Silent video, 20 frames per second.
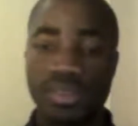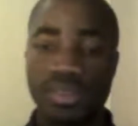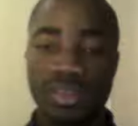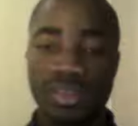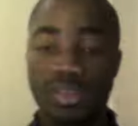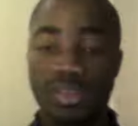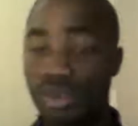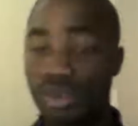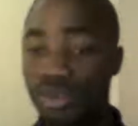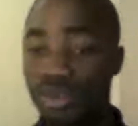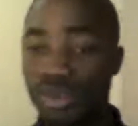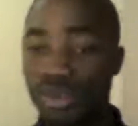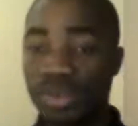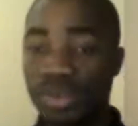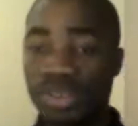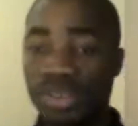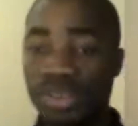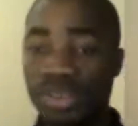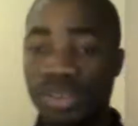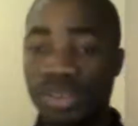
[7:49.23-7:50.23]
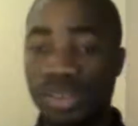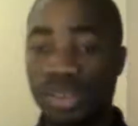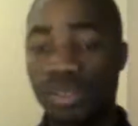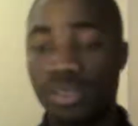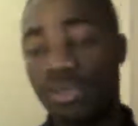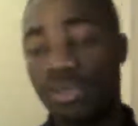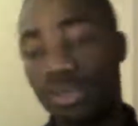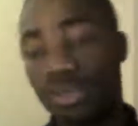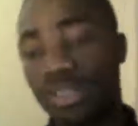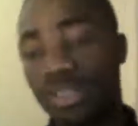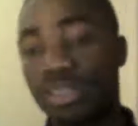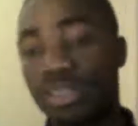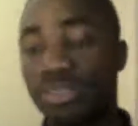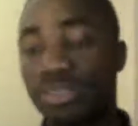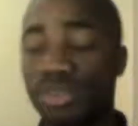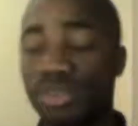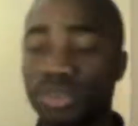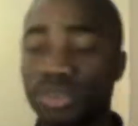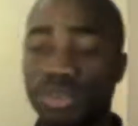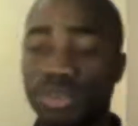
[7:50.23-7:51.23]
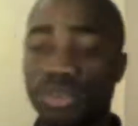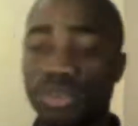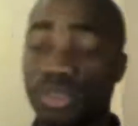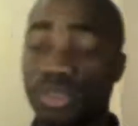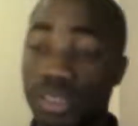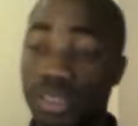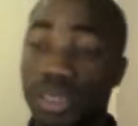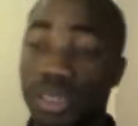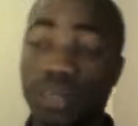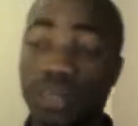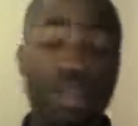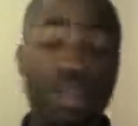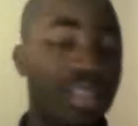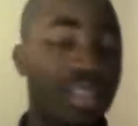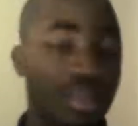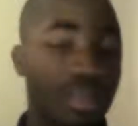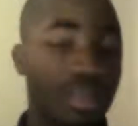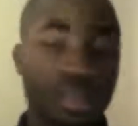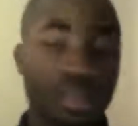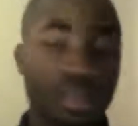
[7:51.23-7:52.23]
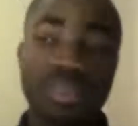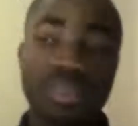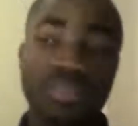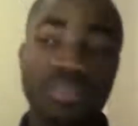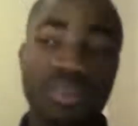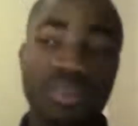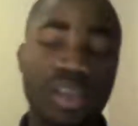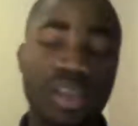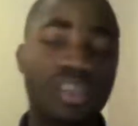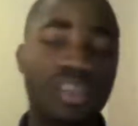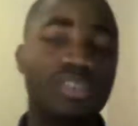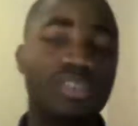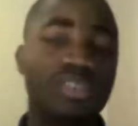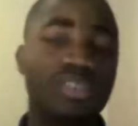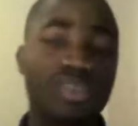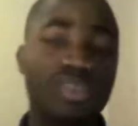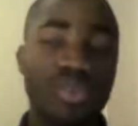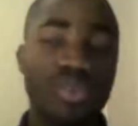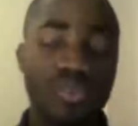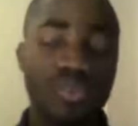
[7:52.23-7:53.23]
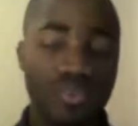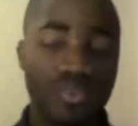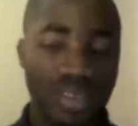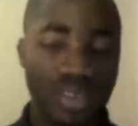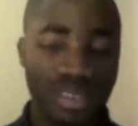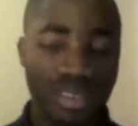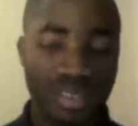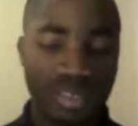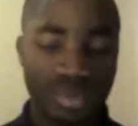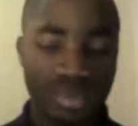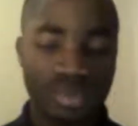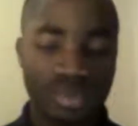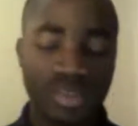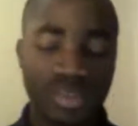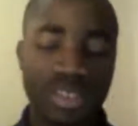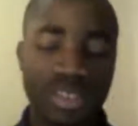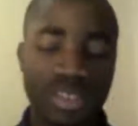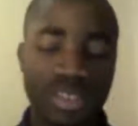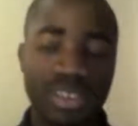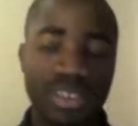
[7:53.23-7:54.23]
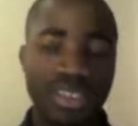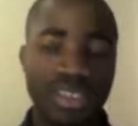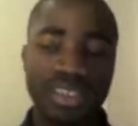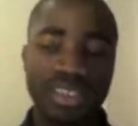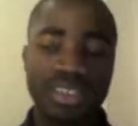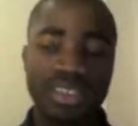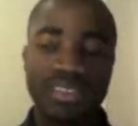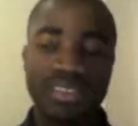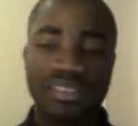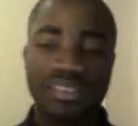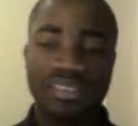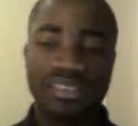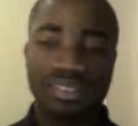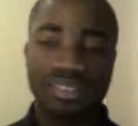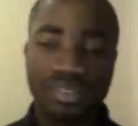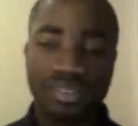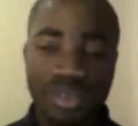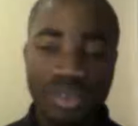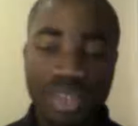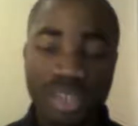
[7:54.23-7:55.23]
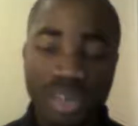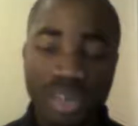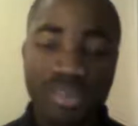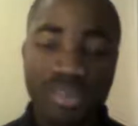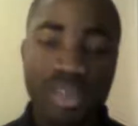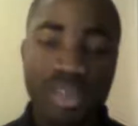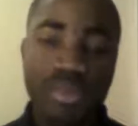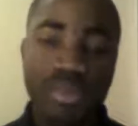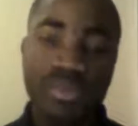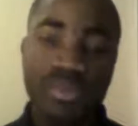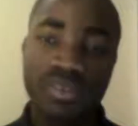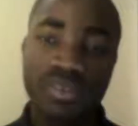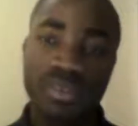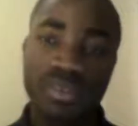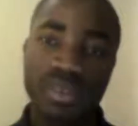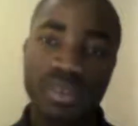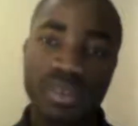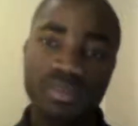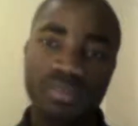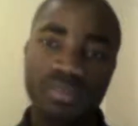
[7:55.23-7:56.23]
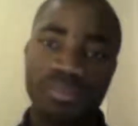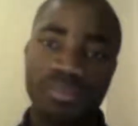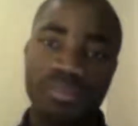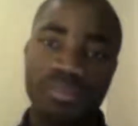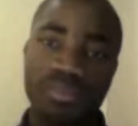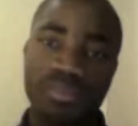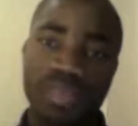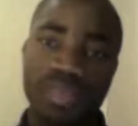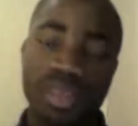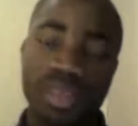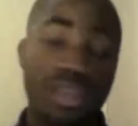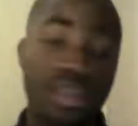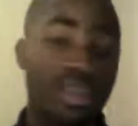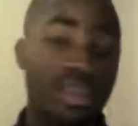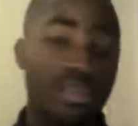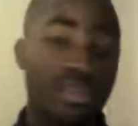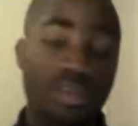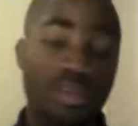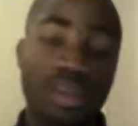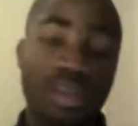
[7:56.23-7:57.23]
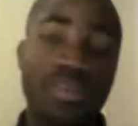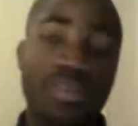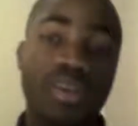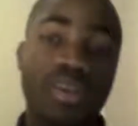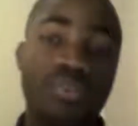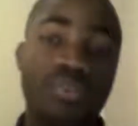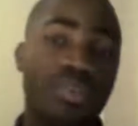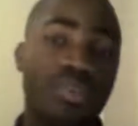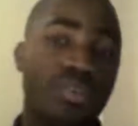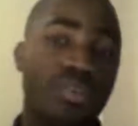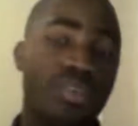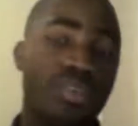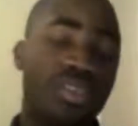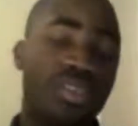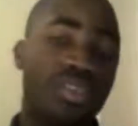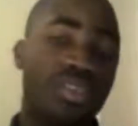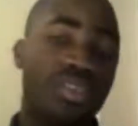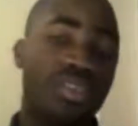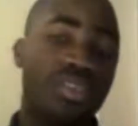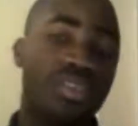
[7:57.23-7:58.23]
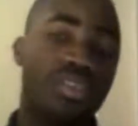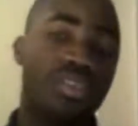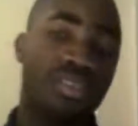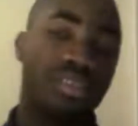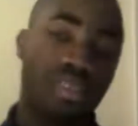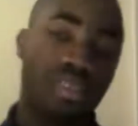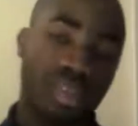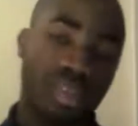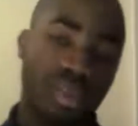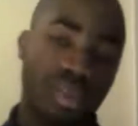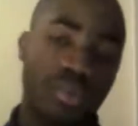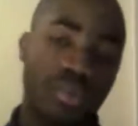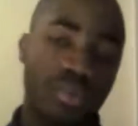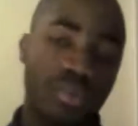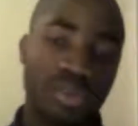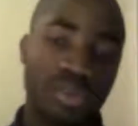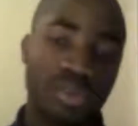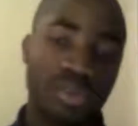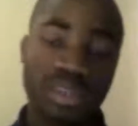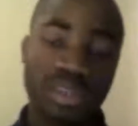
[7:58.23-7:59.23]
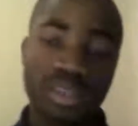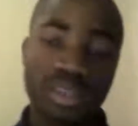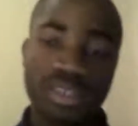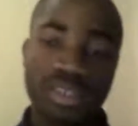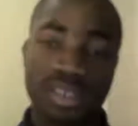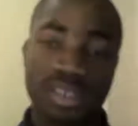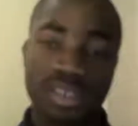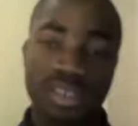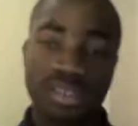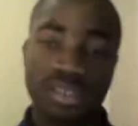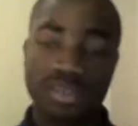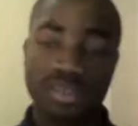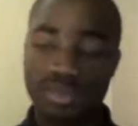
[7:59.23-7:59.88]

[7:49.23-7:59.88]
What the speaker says: on the road, because in the trotros, it happens everywhere. It's so visible that you can't run away from it. But I don't have the whole day. I will join in the discussion